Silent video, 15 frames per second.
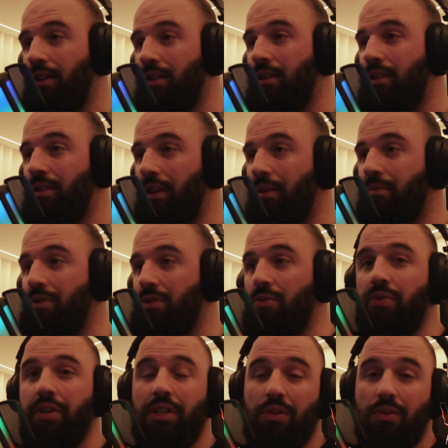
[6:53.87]
the temps
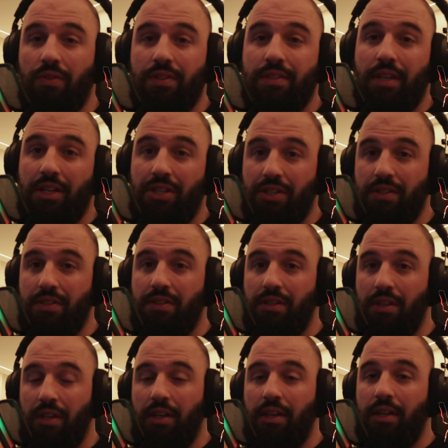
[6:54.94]
during long sessions,
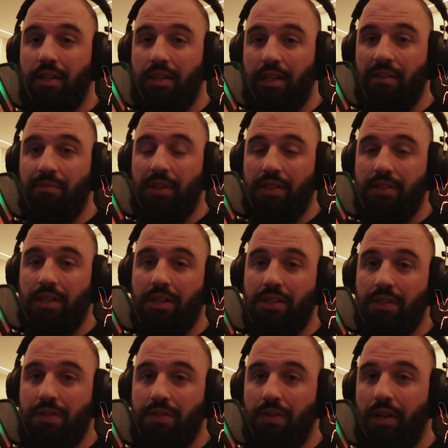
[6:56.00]
gaming sessions.